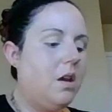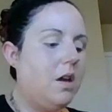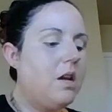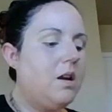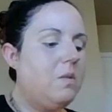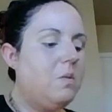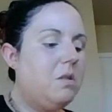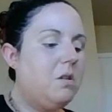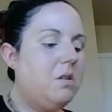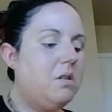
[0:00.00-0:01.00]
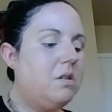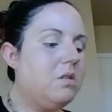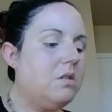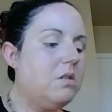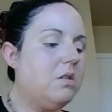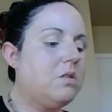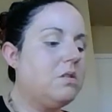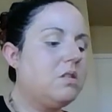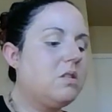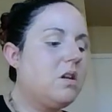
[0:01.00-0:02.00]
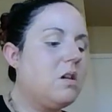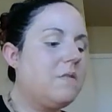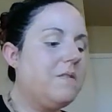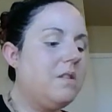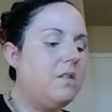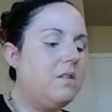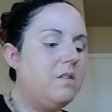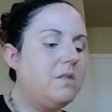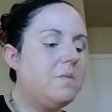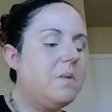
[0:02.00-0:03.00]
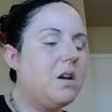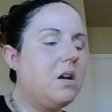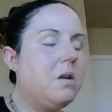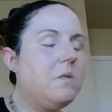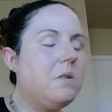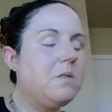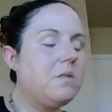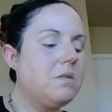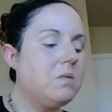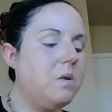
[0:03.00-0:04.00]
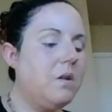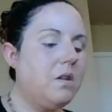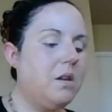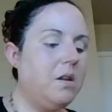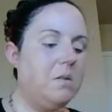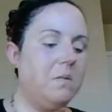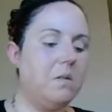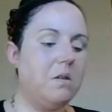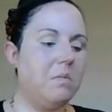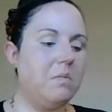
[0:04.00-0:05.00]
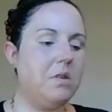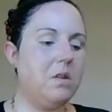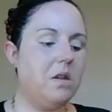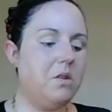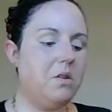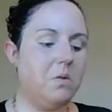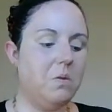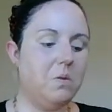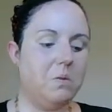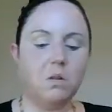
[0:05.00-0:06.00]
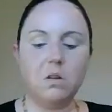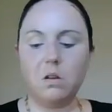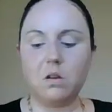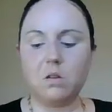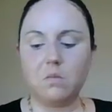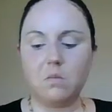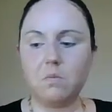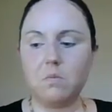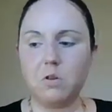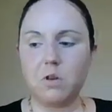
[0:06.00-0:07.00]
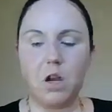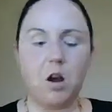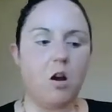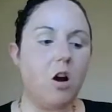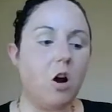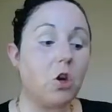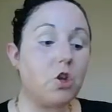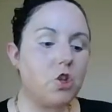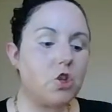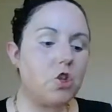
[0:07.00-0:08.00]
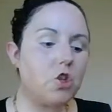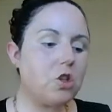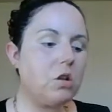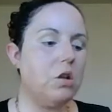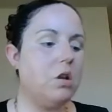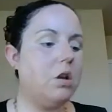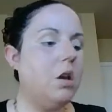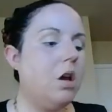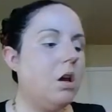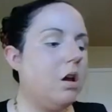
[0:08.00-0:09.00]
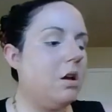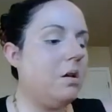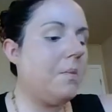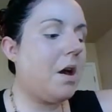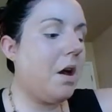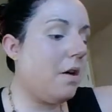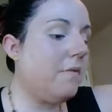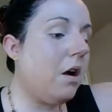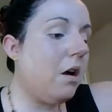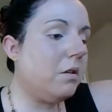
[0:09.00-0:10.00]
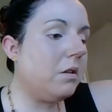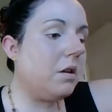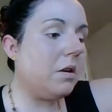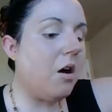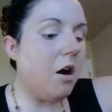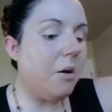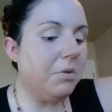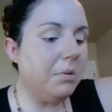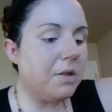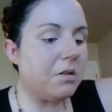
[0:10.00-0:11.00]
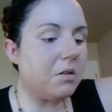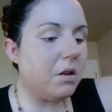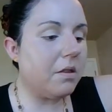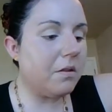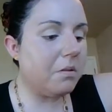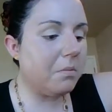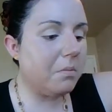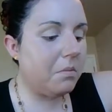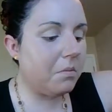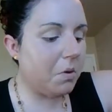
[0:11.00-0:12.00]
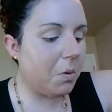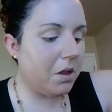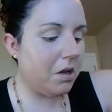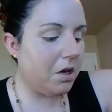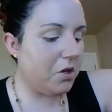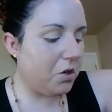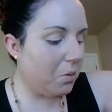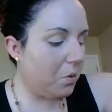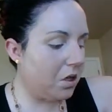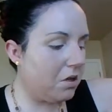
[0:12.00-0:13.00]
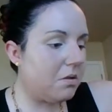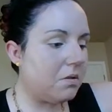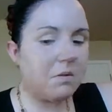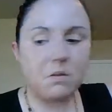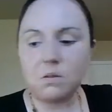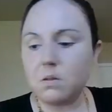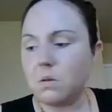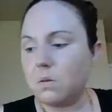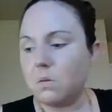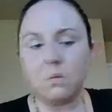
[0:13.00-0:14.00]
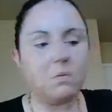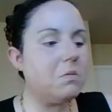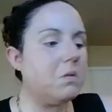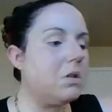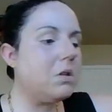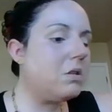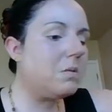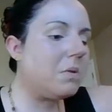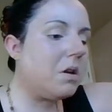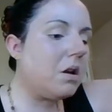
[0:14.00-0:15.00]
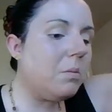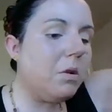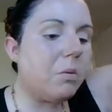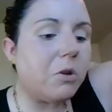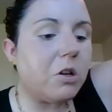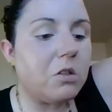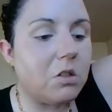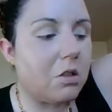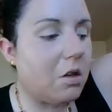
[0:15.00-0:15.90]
I kind of want to soften, because my eyebrows, the way that I do them, they do look pretty harsh. I have gotten a lot of compliments on them, the way that I do it. So where is my eyebrow brush?